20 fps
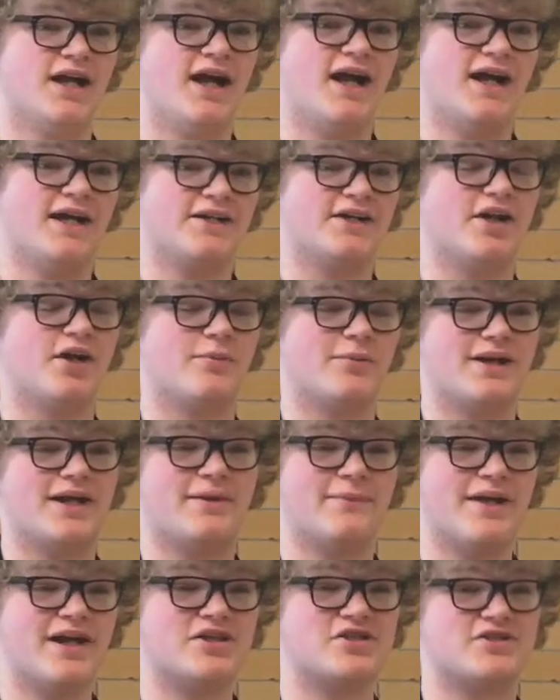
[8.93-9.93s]
I know, but
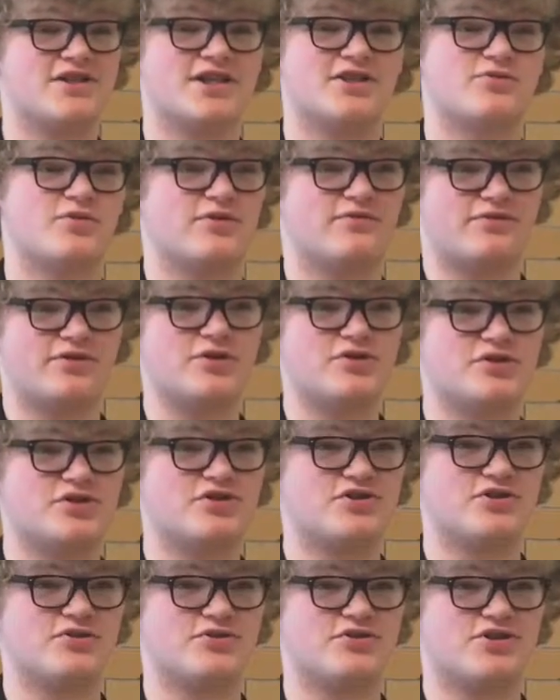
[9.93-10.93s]
I imagine that's what future
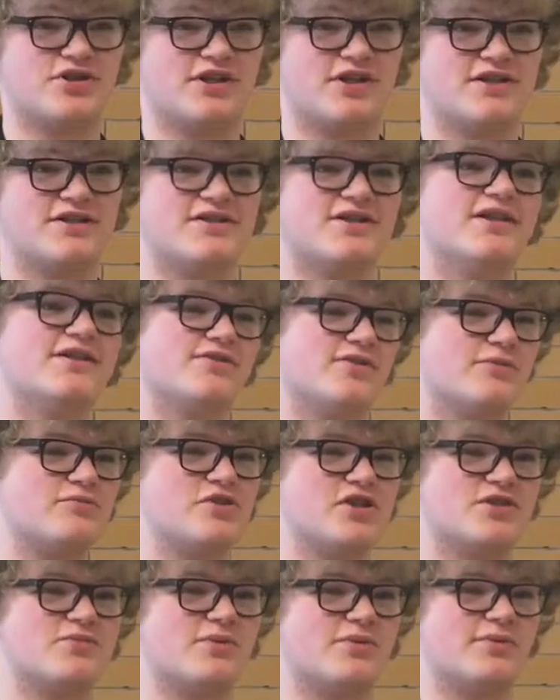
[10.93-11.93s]
students are going to say, so I'm
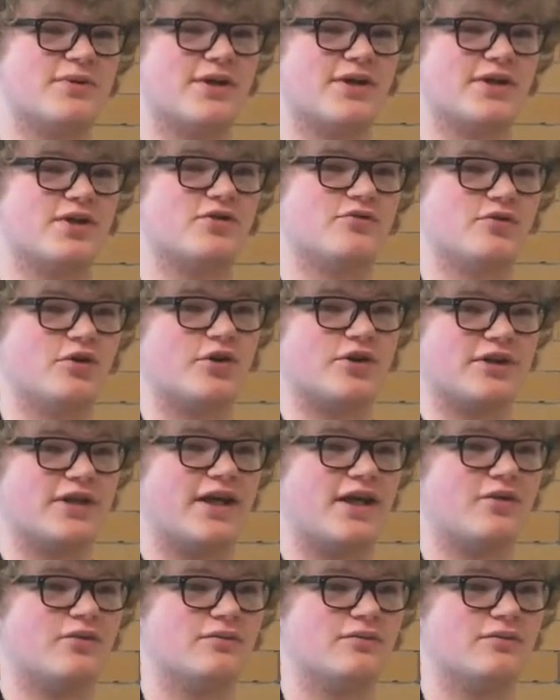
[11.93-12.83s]
just preparing you for it now.